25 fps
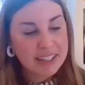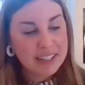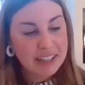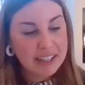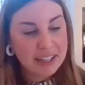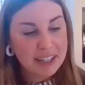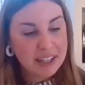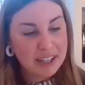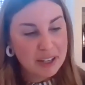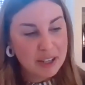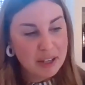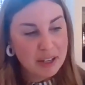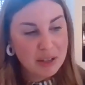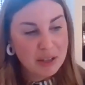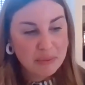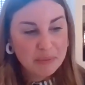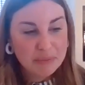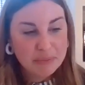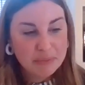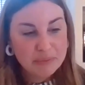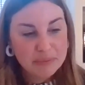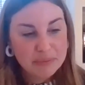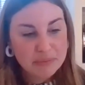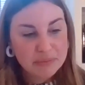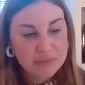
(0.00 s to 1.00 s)

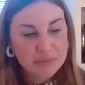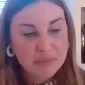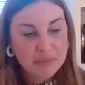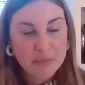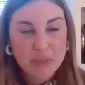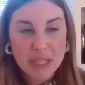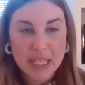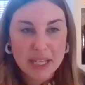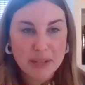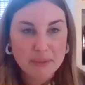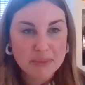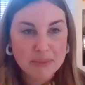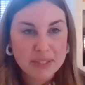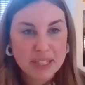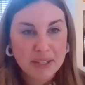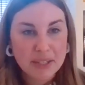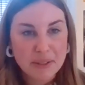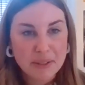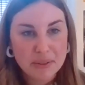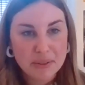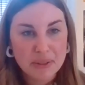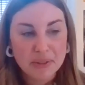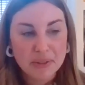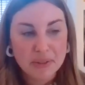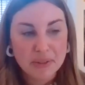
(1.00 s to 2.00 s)
um, mediums that
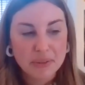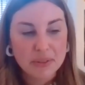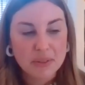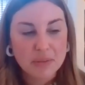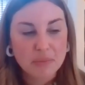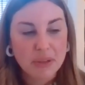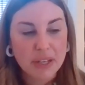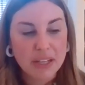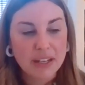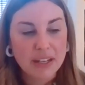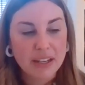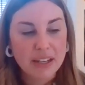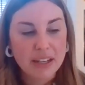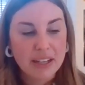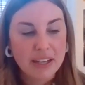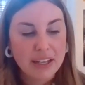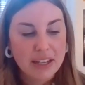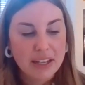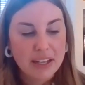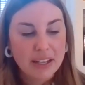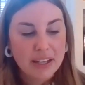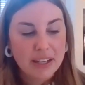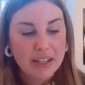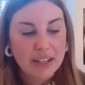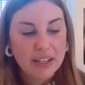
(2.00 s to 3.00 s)
you use but
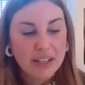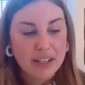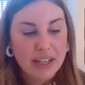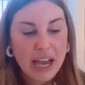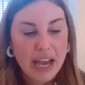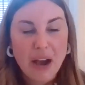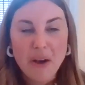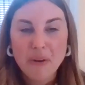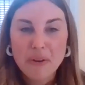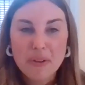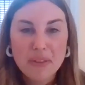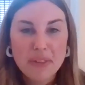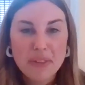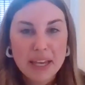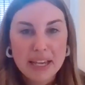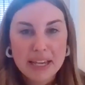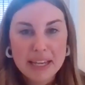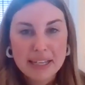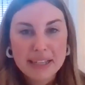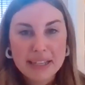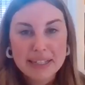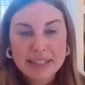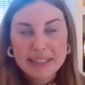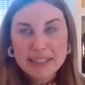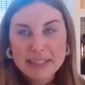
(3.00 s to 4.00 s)
how do
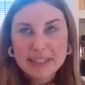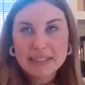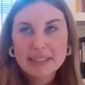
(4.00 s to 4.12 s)
they